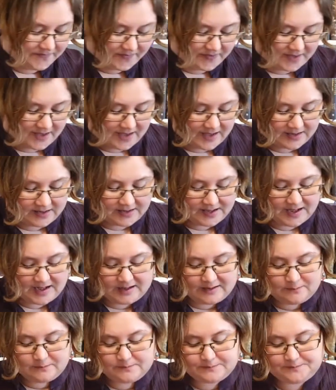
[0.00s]
And
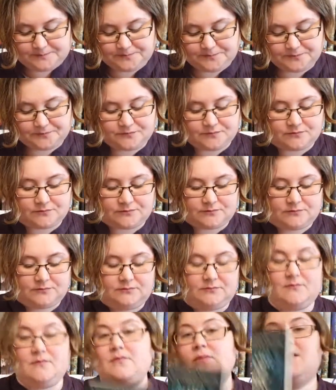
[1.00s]
then
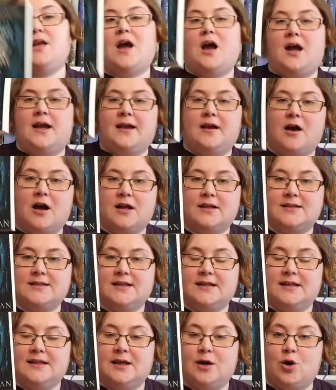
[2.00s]
I got
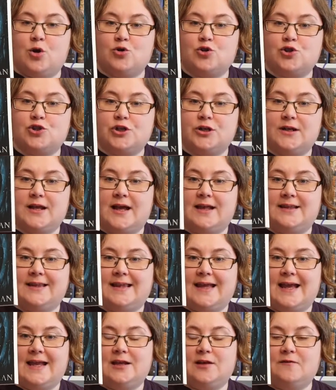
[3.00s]
The Ocean at
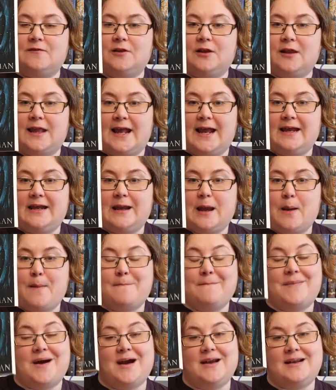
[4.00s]
the End of the Lane
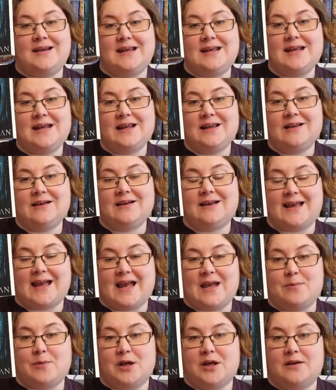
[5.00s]
by Neil
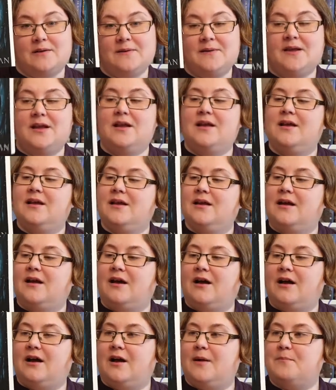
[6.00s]
Gaiman.
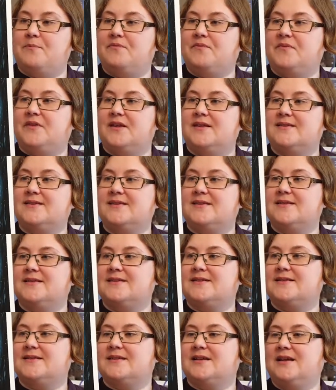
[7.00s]
This
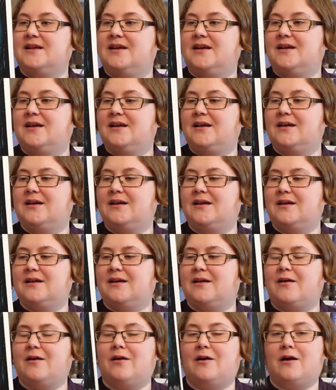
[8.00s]
is,
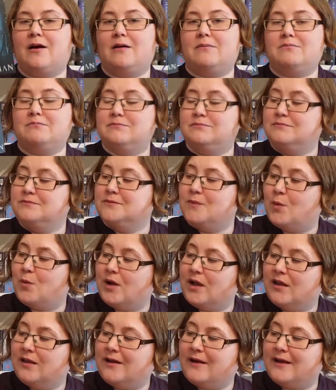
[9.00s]

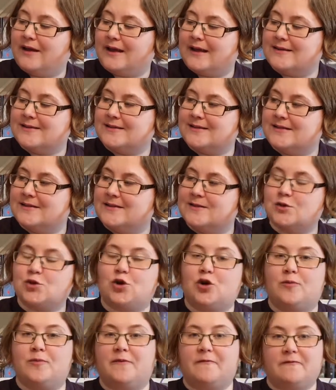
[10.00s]
I guess it's
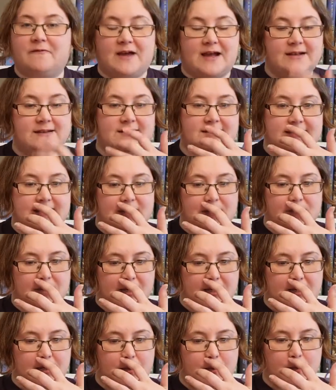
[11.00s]
urban fantasy, but
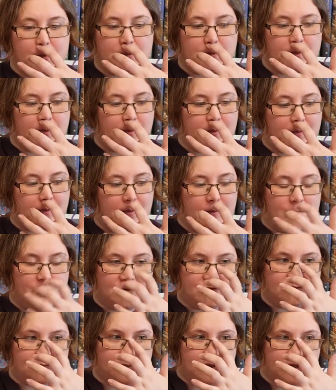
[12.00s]
it could
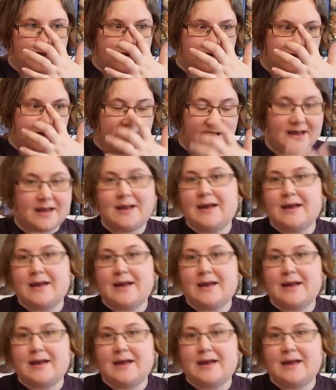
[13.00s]
almost be like